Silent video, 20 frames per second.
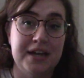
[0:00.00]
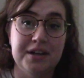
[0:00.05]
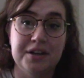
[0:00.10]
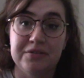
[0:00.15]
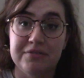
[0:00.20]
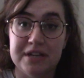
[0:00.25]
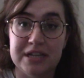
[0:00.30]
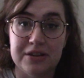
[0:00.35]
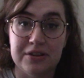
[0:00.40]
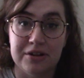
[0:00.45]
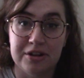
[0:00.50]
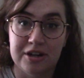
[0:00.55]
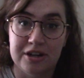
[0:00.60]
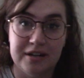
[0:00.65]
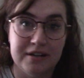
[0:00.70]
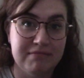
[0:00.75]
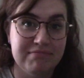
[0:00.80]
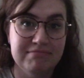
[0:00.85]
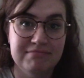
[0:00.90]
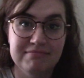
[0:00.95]
to
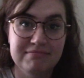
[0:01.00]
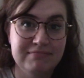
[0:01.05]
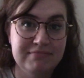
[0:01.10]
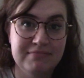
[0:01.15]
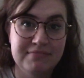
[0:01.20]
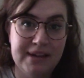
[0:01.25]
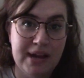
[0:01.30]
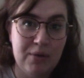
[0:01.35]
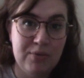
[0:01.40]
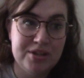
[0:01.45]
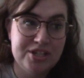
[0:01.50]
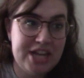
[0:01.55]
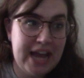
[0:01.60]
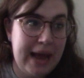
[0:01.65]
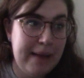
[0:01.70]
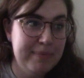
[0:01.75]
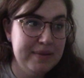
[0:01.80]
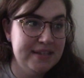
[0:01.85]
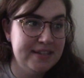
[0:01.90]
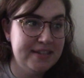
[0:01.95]
relearn, which
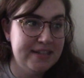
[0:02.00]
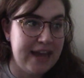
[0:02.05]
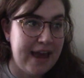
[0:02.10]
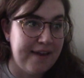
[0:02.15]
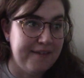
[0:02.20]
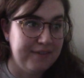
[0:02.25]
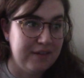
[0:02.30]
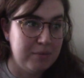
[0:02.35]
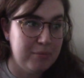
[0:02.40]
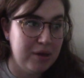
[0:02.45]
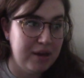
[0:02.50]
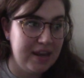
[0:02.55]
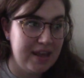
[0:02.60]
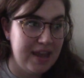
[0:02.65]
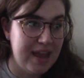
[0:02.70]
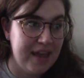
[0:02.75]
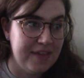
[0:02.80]
happens to everybody,